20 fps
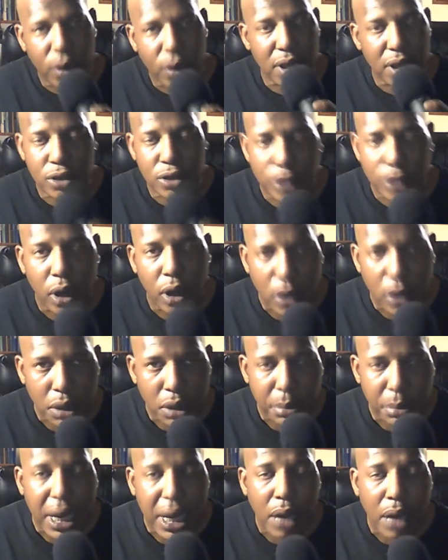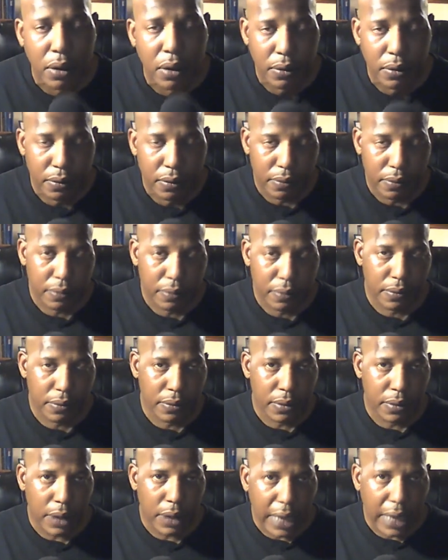he's talking about.
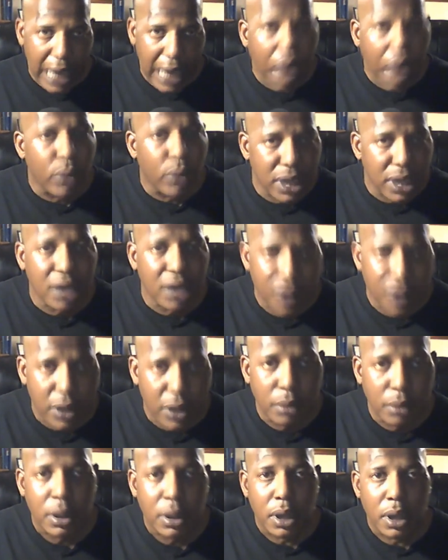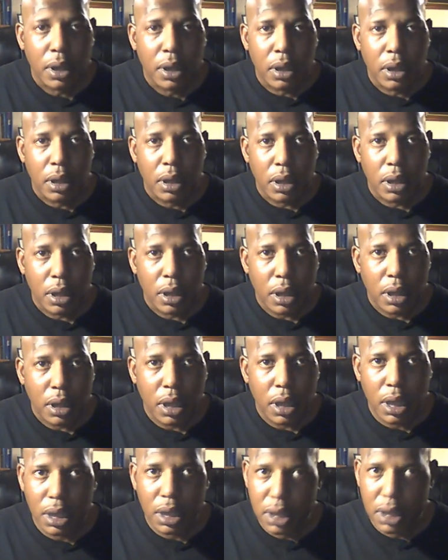I would give him
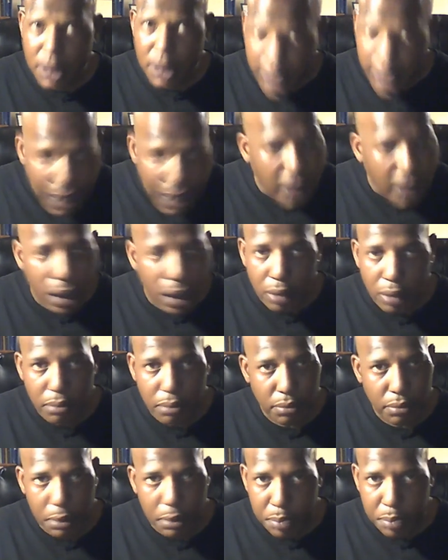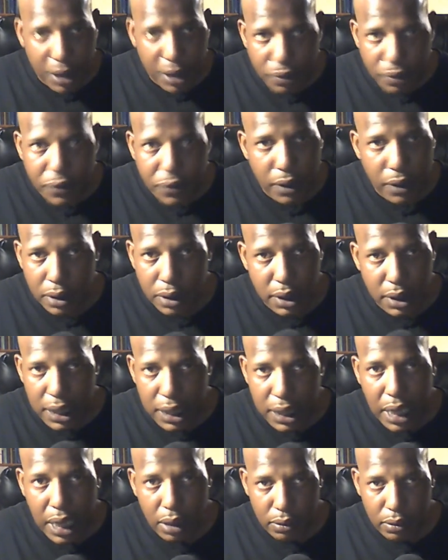the benefit of the
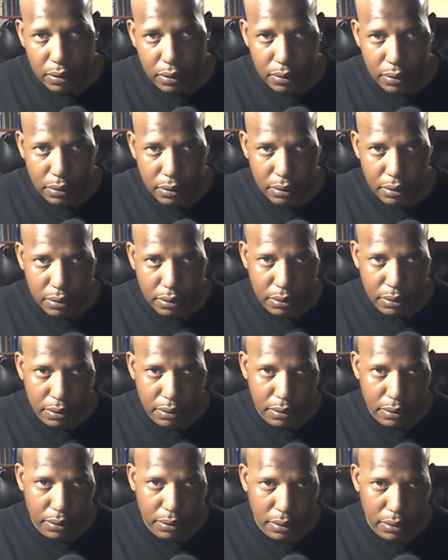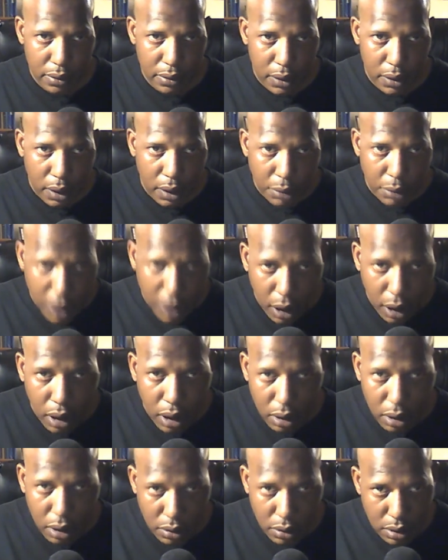doubt.
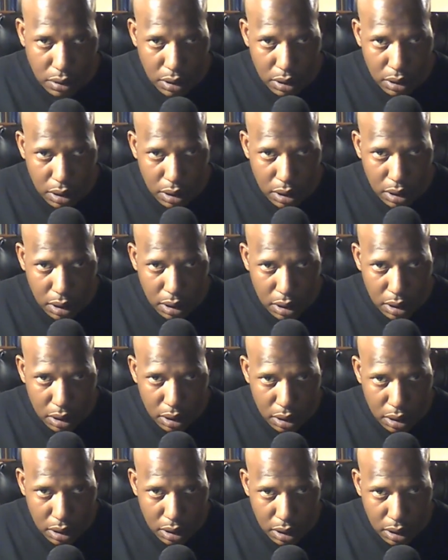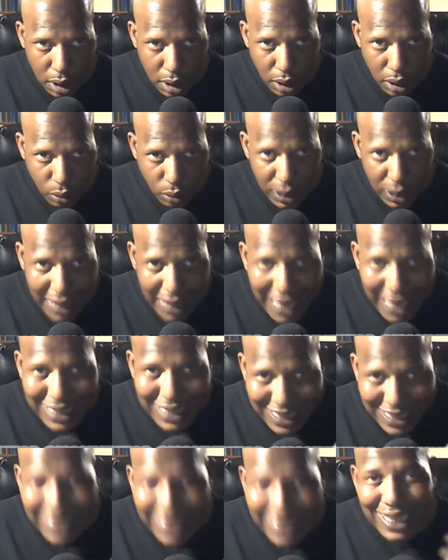Because what I
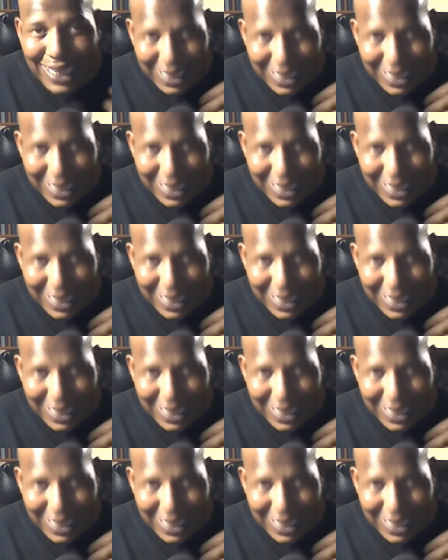seen